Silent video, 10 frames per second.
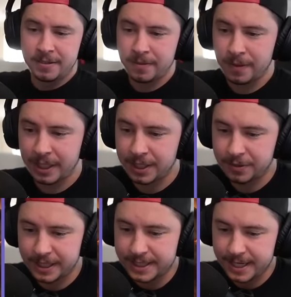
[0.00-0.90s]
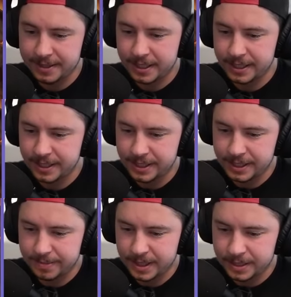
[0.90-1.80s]
What can he do against
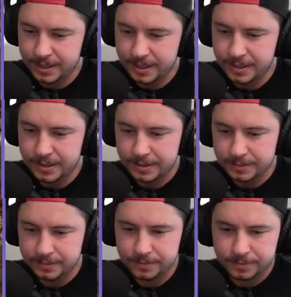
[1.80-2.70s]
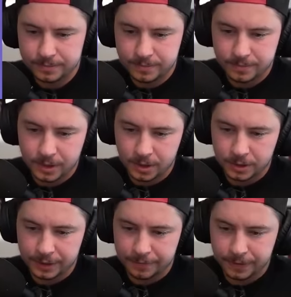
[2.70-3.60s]
Anthony's base?
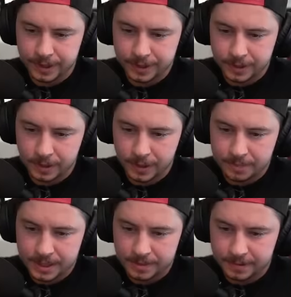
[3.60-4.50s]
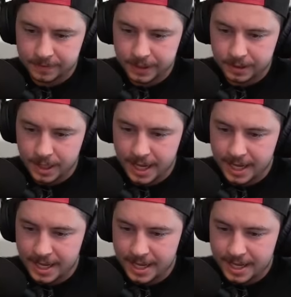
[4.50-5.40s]
Early freeze. Oh, he messed up the flinger.
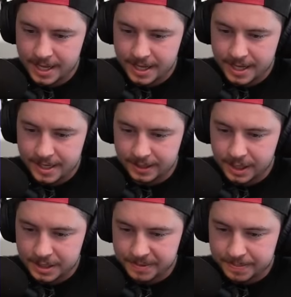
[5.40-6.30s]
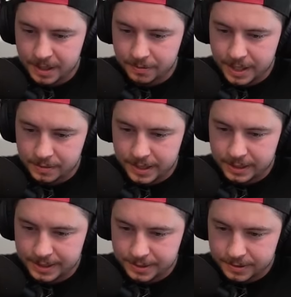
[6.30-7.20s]
Uh-huh. Cost him a spell right away.
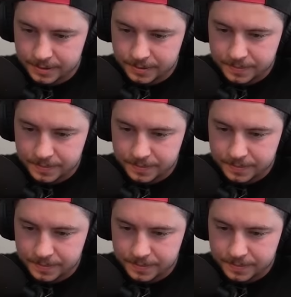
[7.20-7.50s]
Let's go.